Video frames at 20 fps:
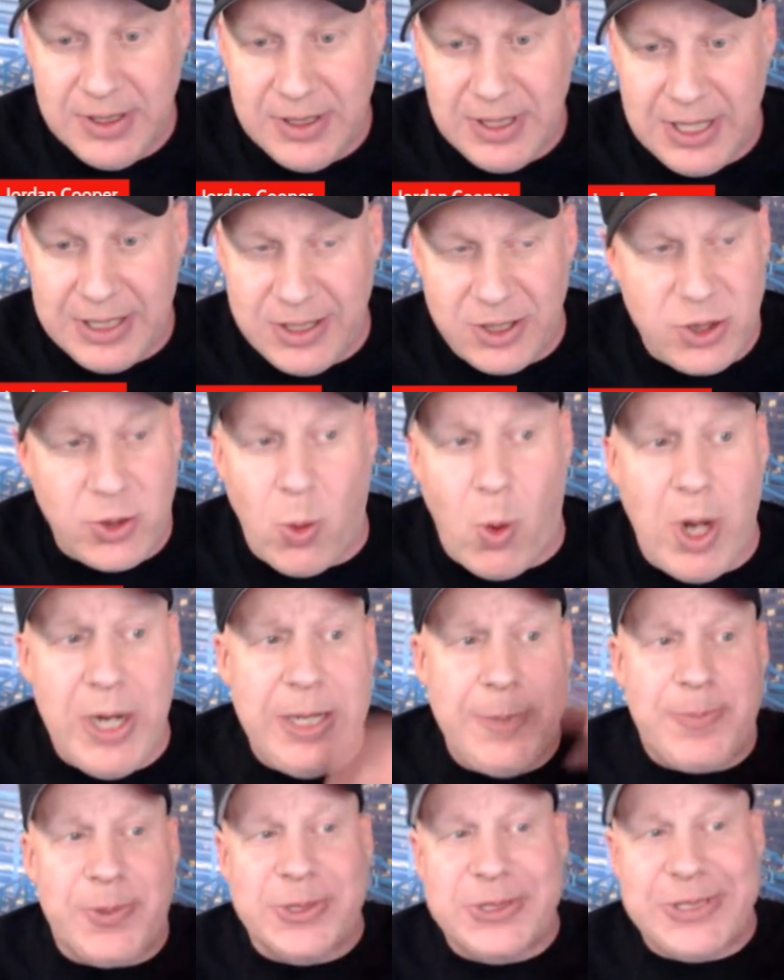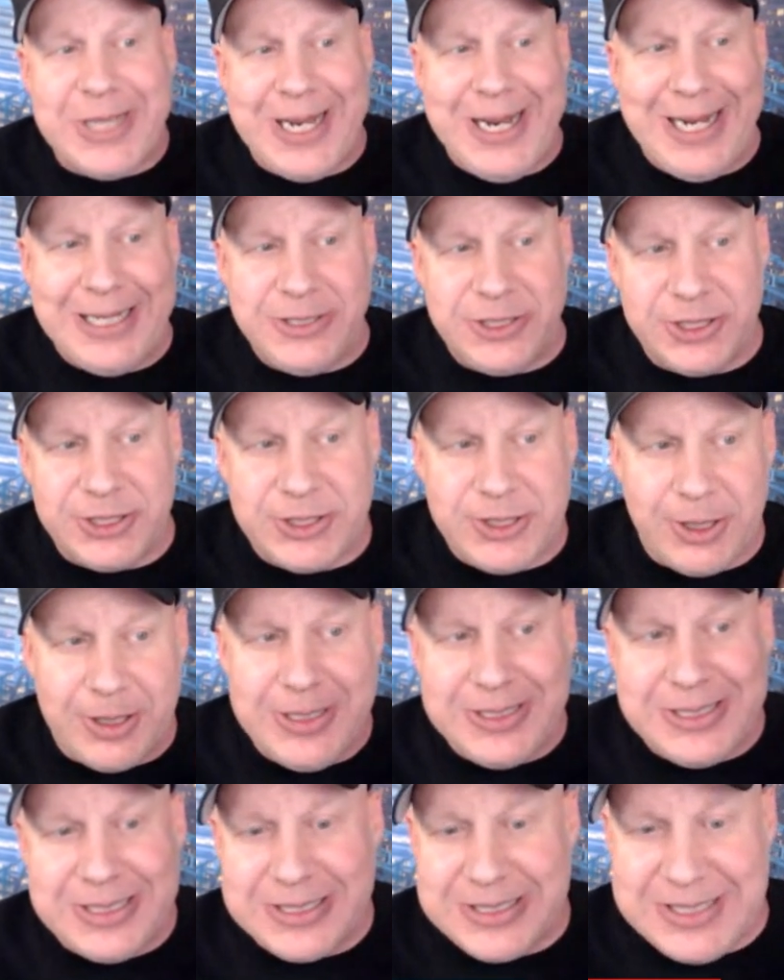And the 20% edges turn
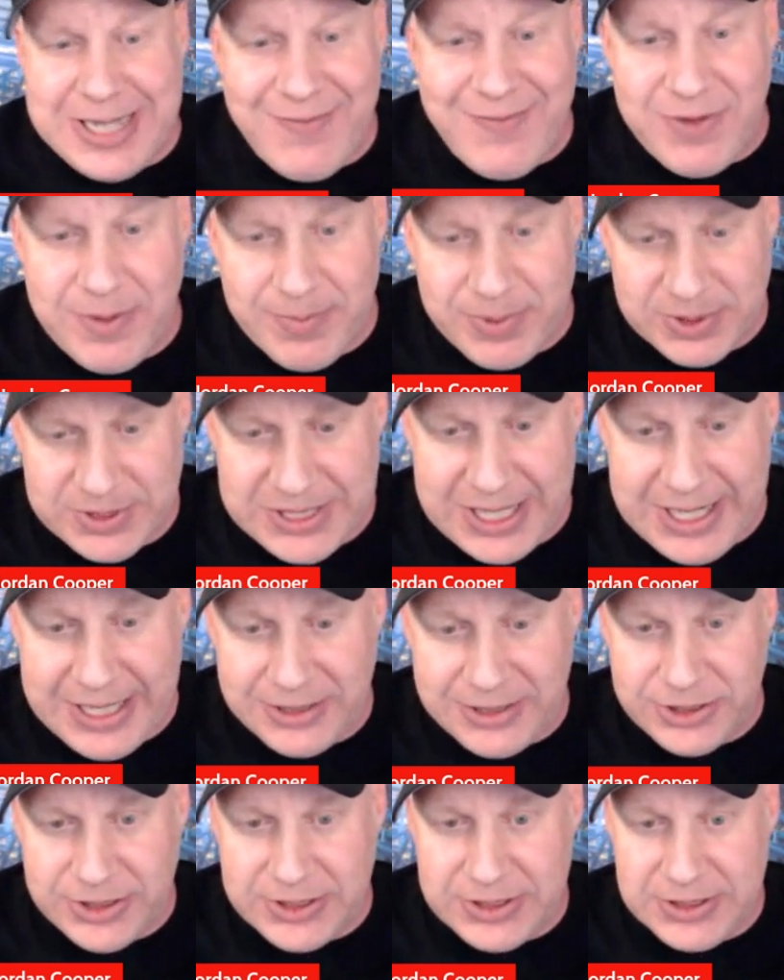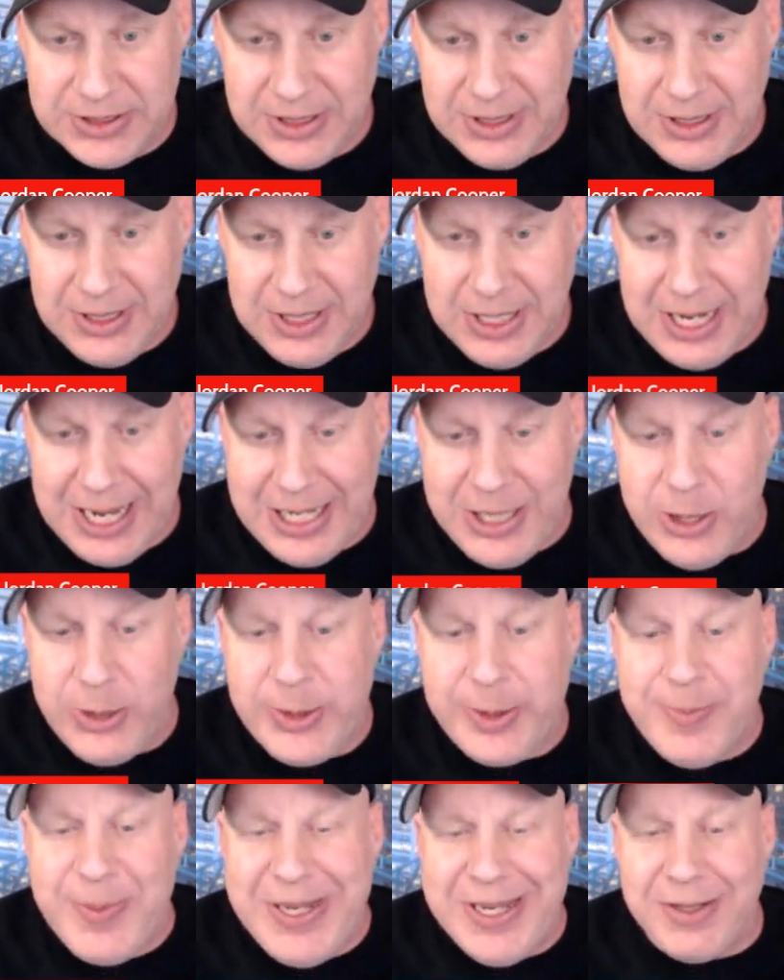into 7% edges. And you
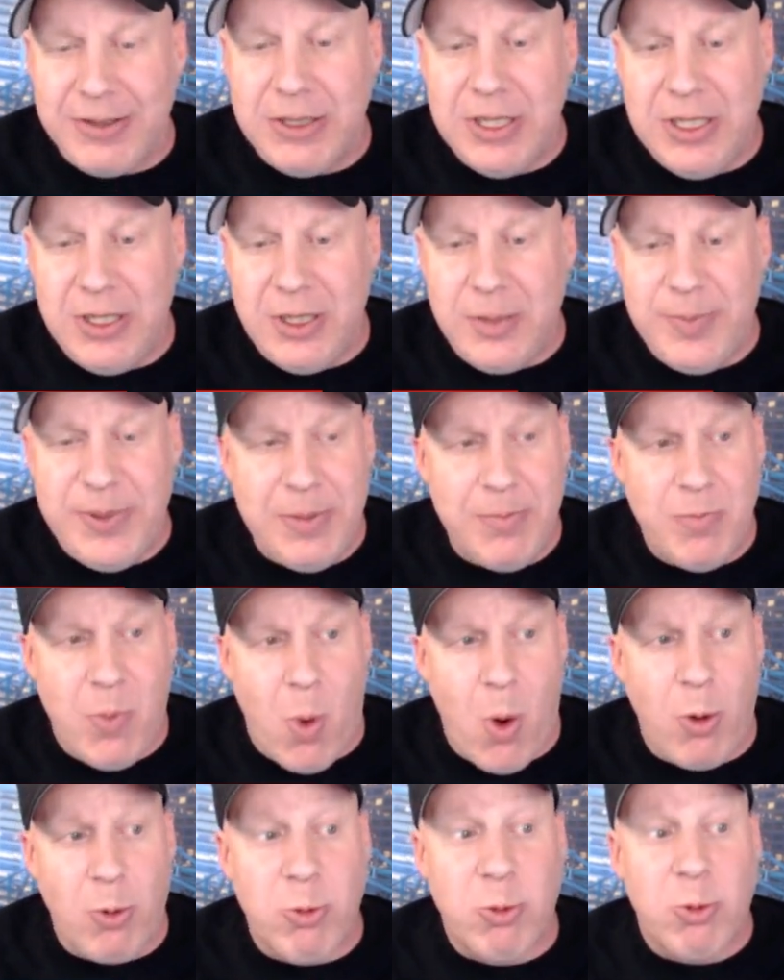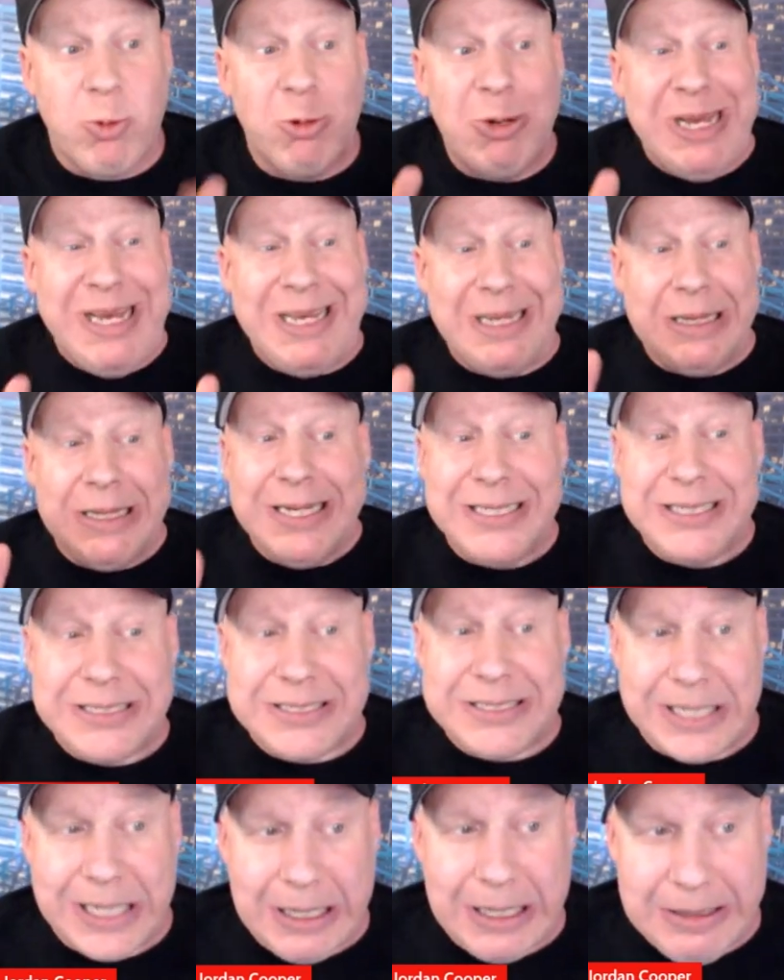could be a little bit more
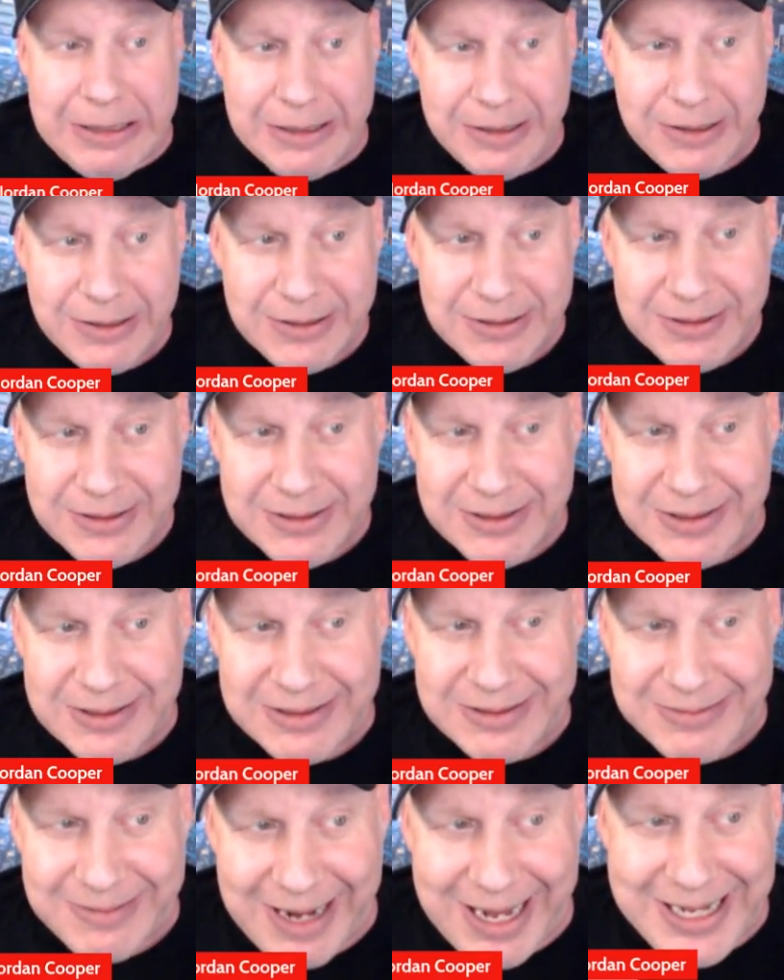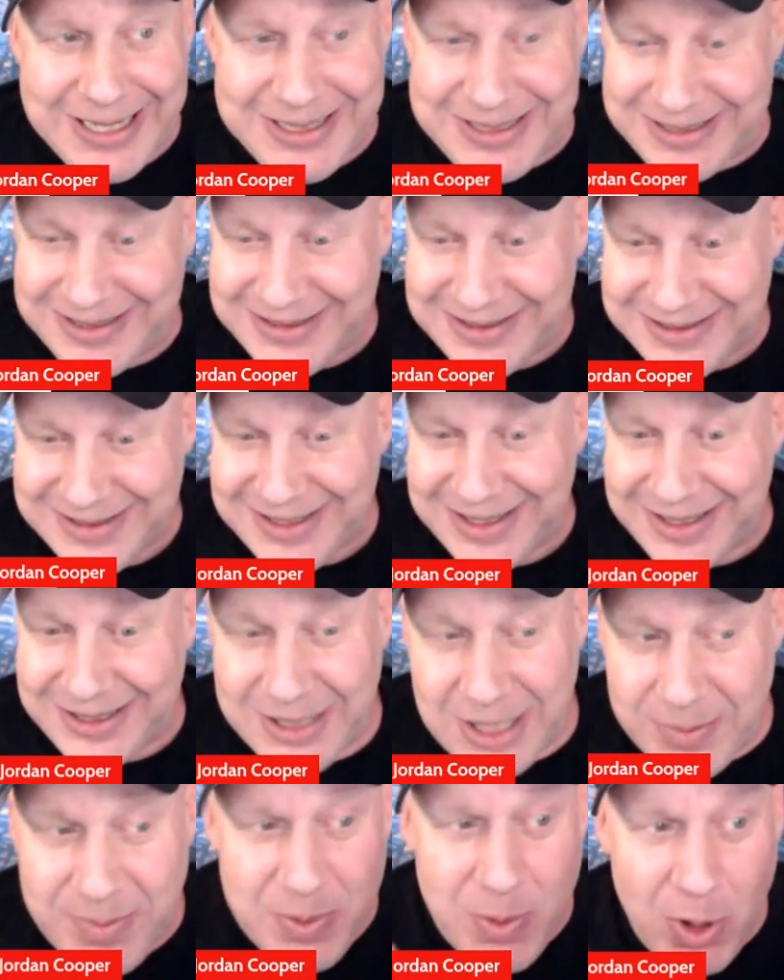realistic, right? A
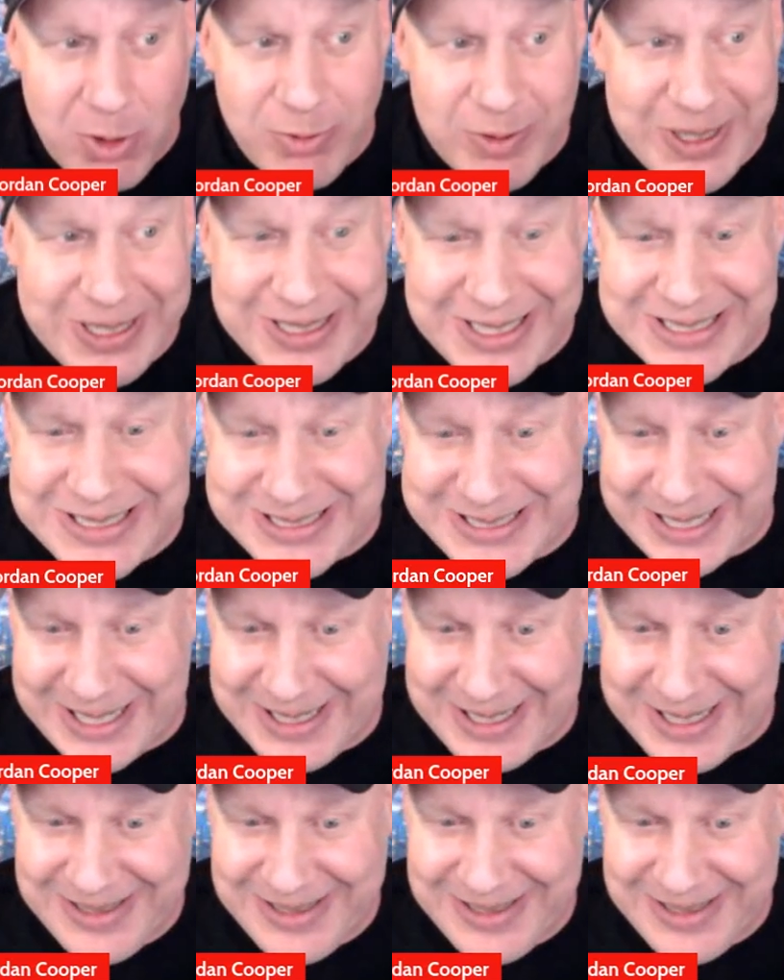little bit more realistic.